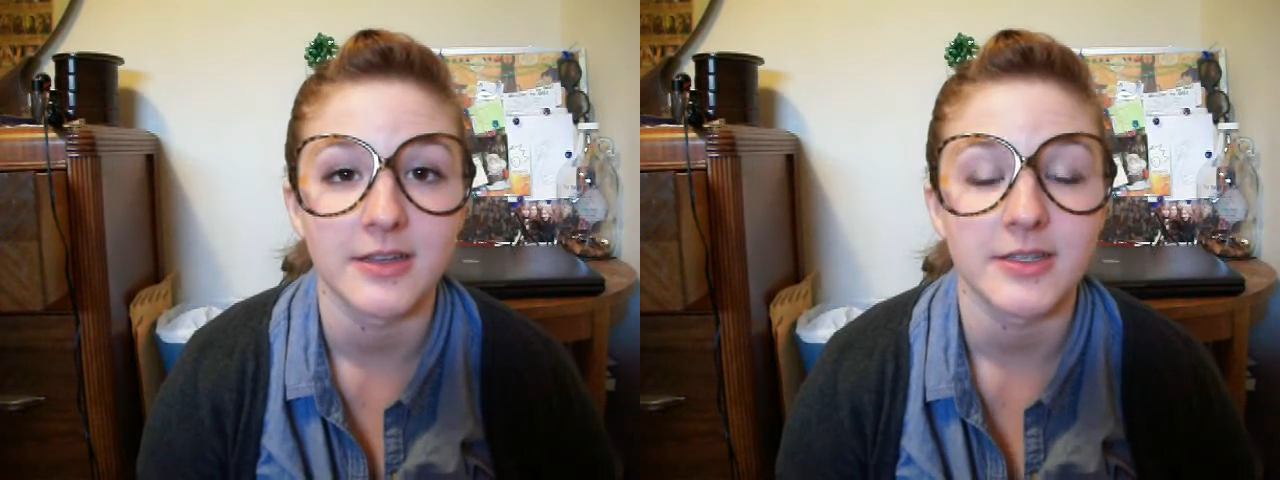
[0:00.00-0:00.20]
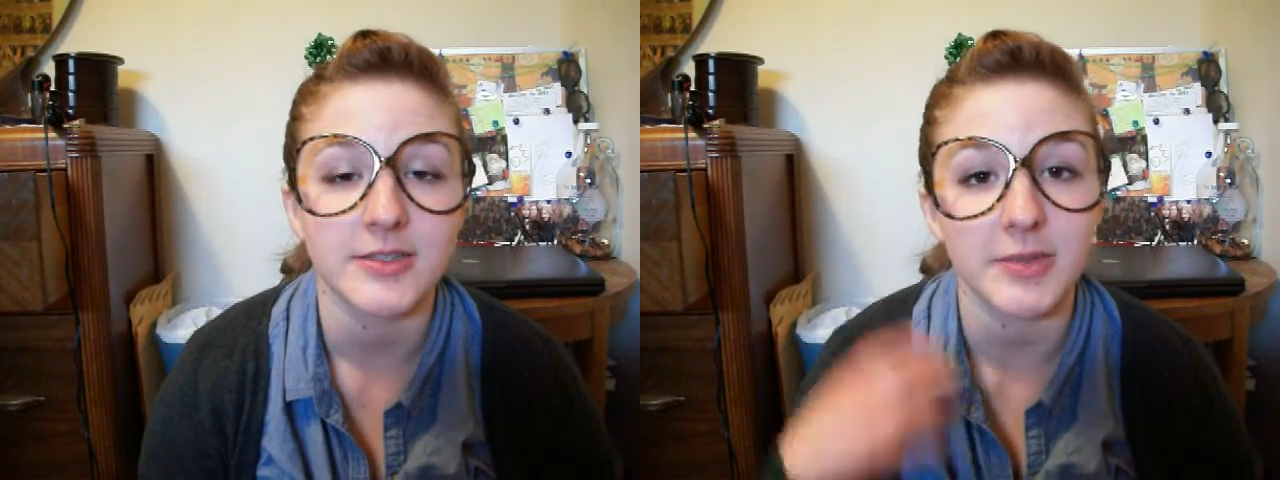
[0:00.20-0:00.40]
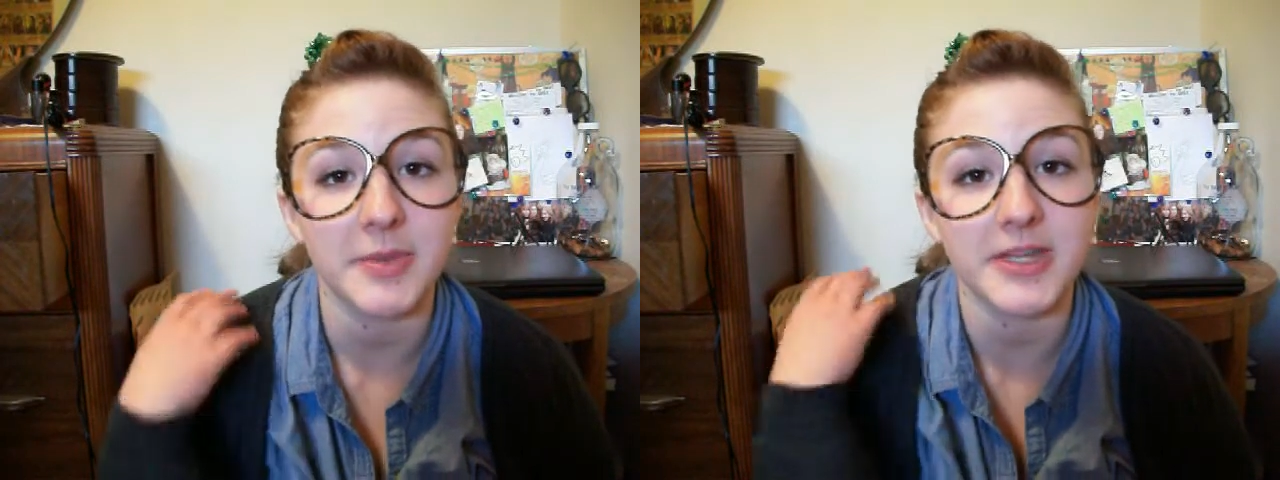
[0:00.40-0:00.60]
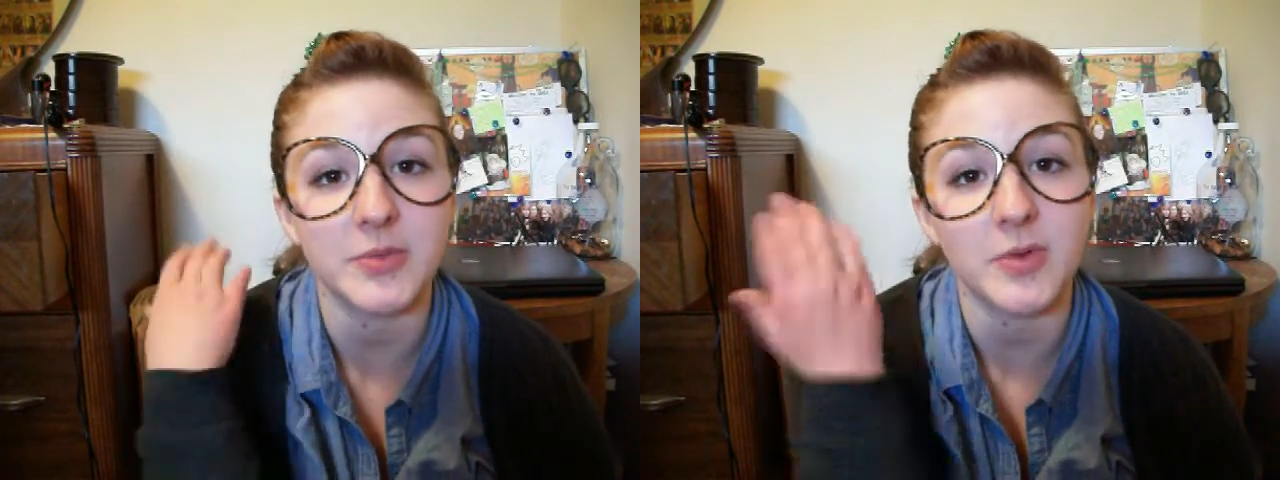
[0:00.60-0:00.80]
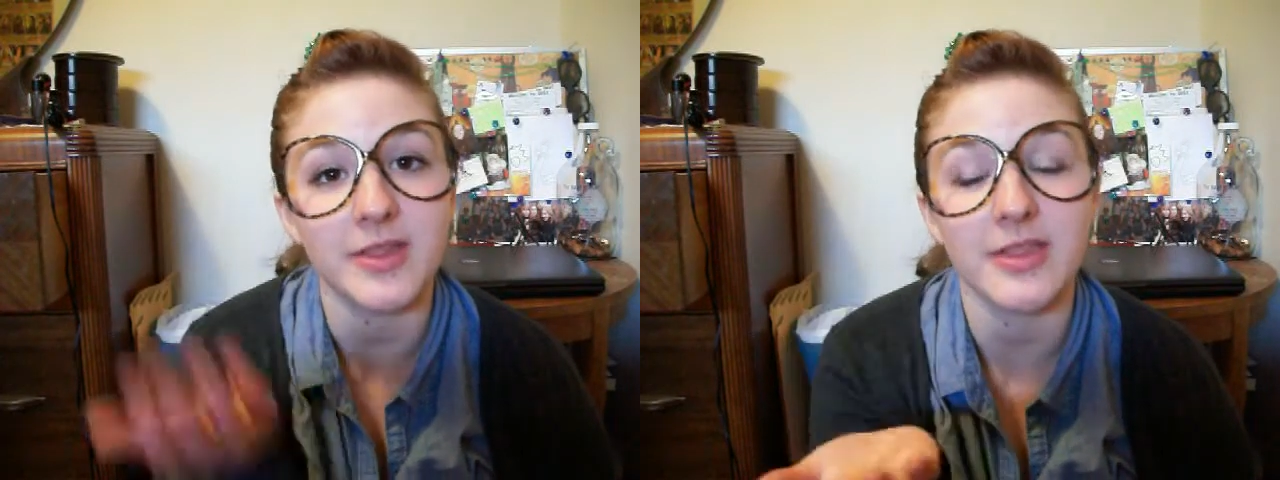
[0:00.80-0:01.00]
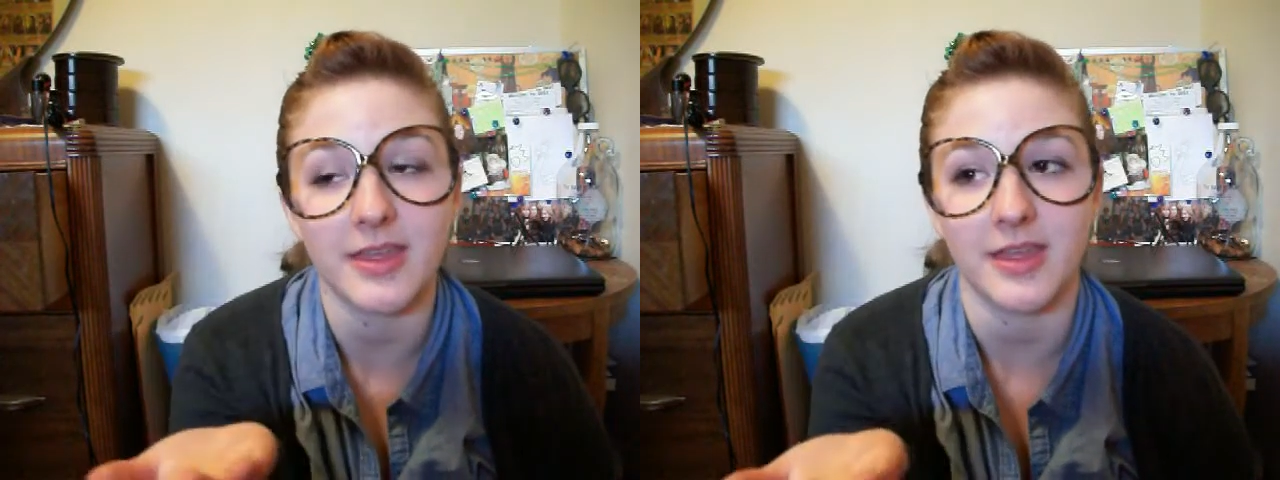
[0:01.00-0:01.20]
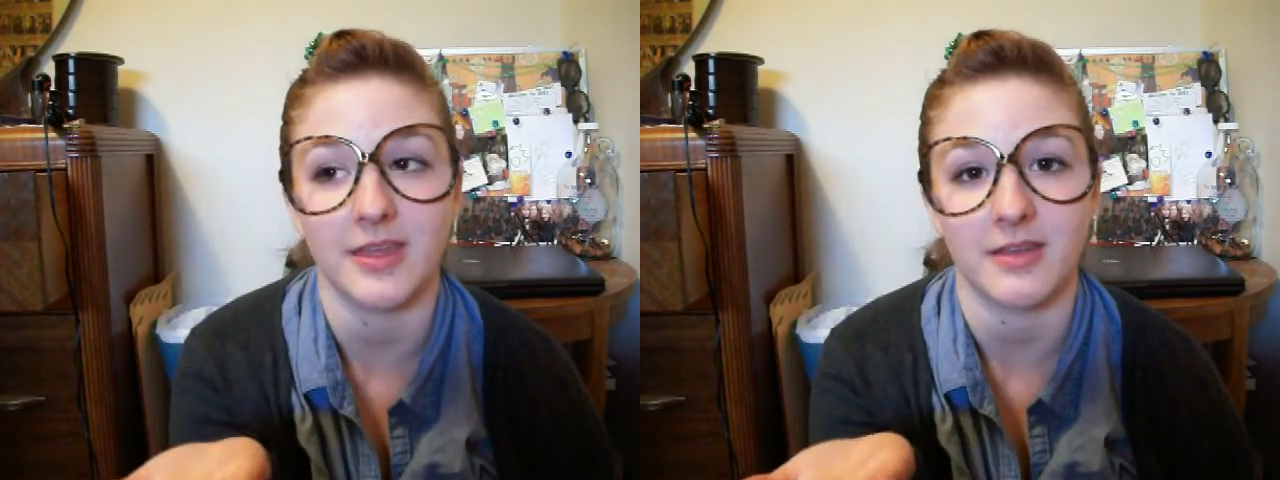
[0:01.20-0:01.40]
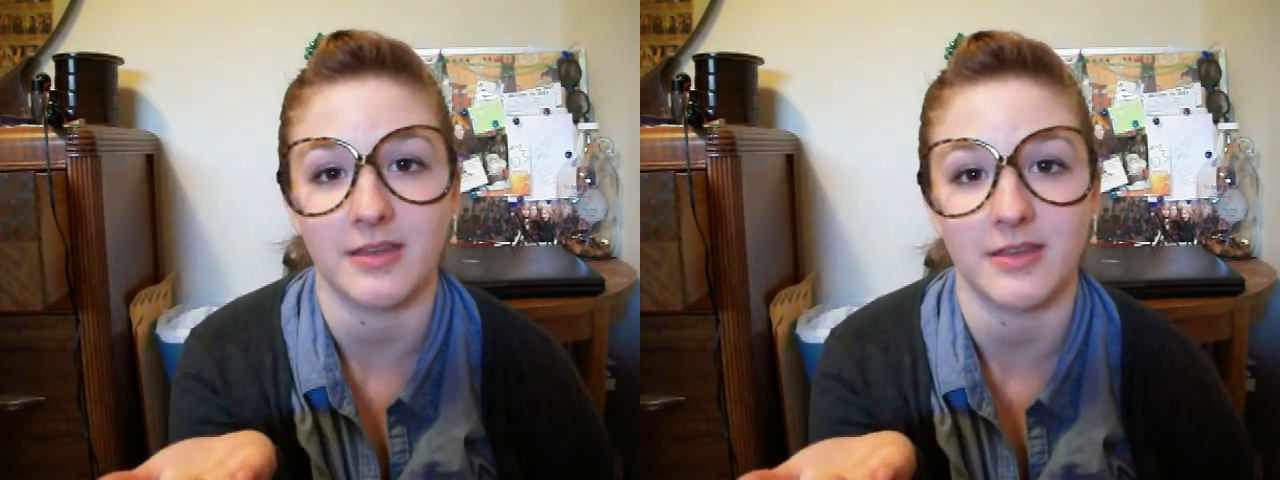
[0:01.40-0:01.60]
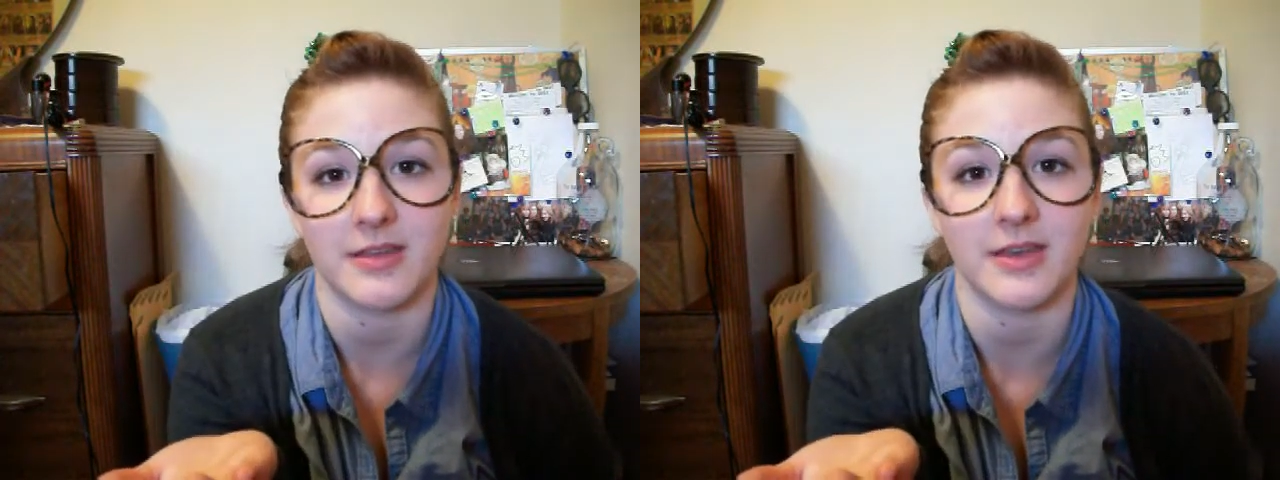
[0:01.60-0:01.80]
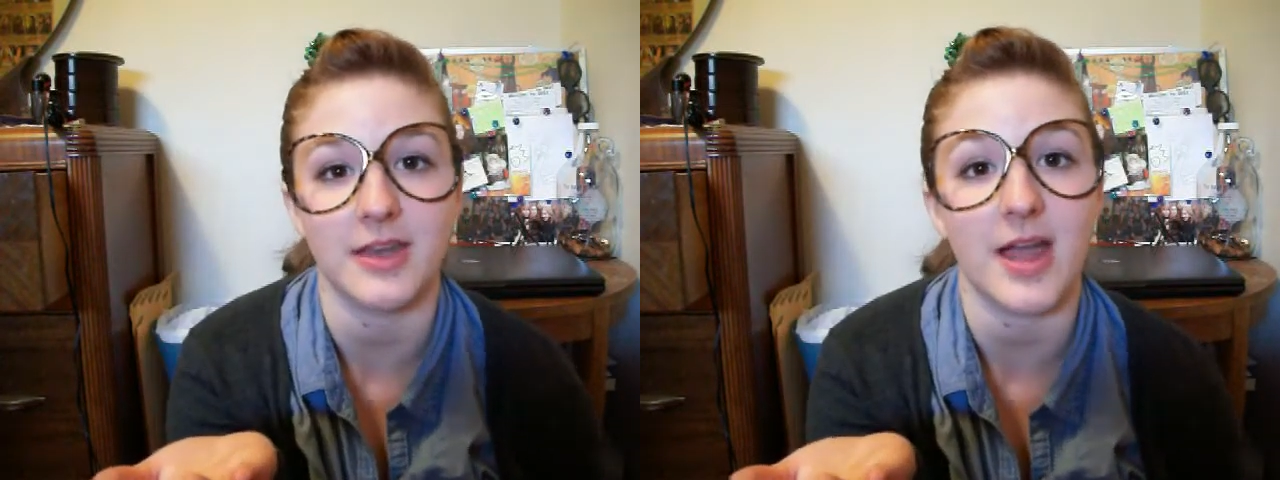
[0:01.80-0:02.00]
So I picked one thing,
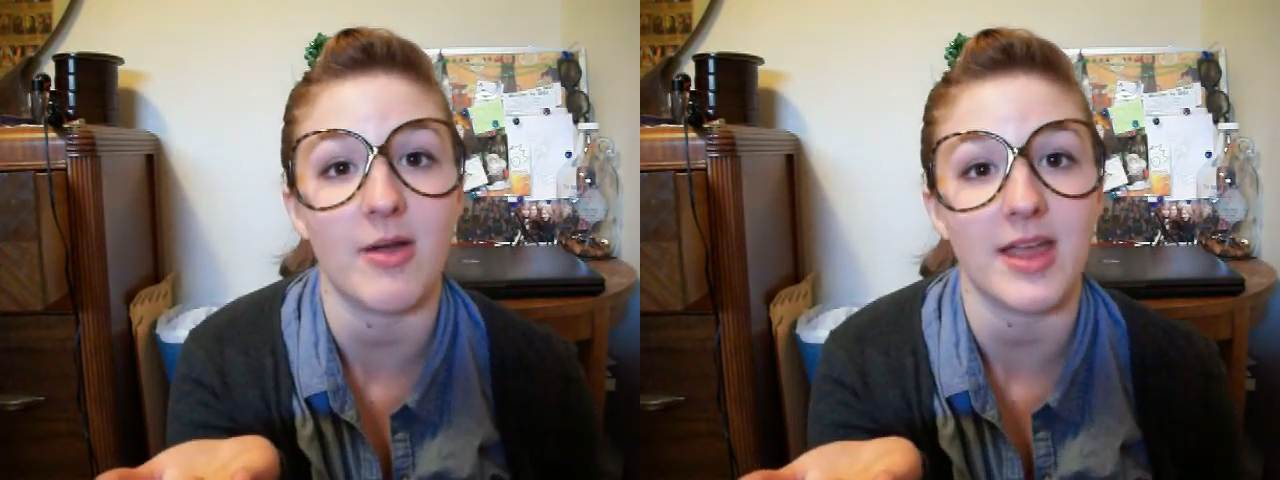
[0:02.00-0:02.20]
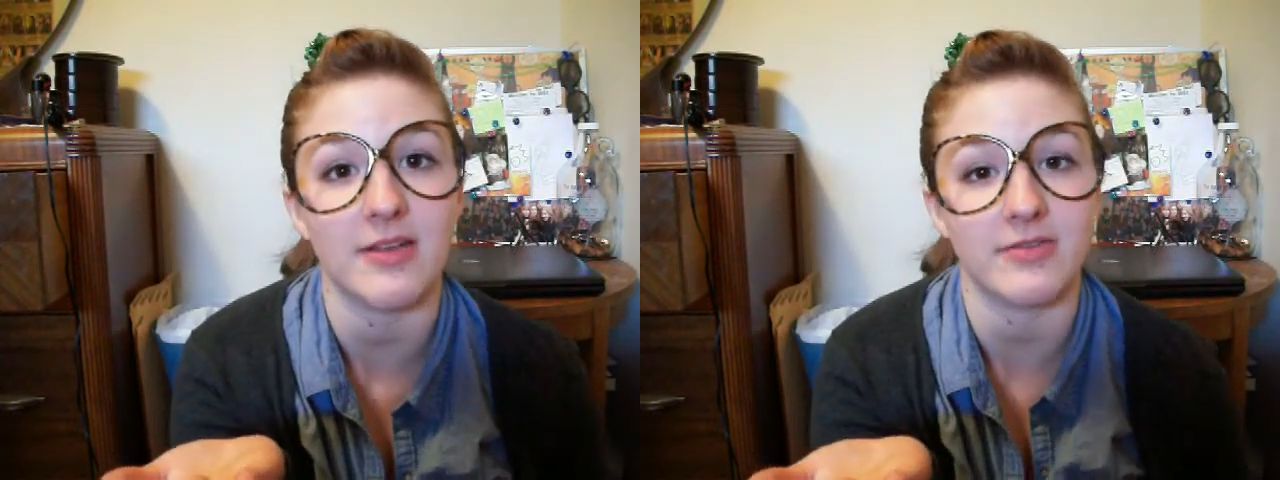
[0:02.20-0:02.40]
and now I have